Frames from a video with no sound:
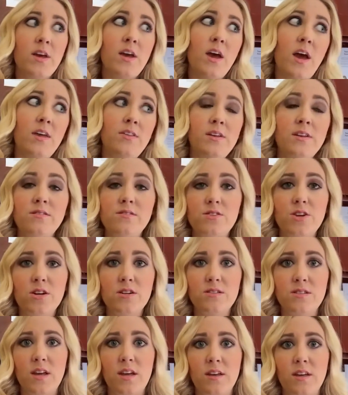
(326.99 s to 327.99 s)
and then start
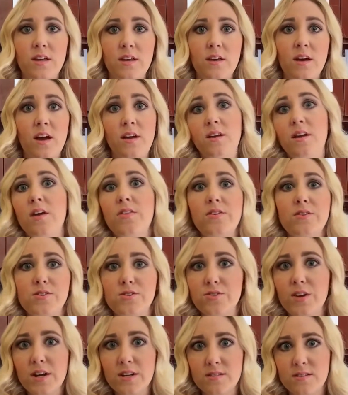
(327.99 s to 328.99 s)
selling another
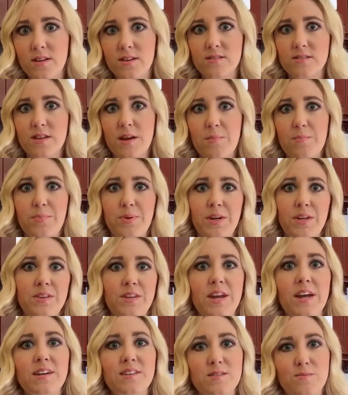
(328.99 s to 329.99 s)
direct sales company the
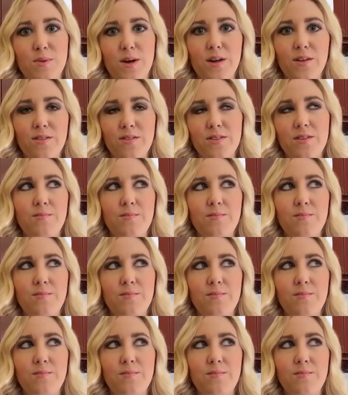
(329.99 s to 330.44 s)
next month.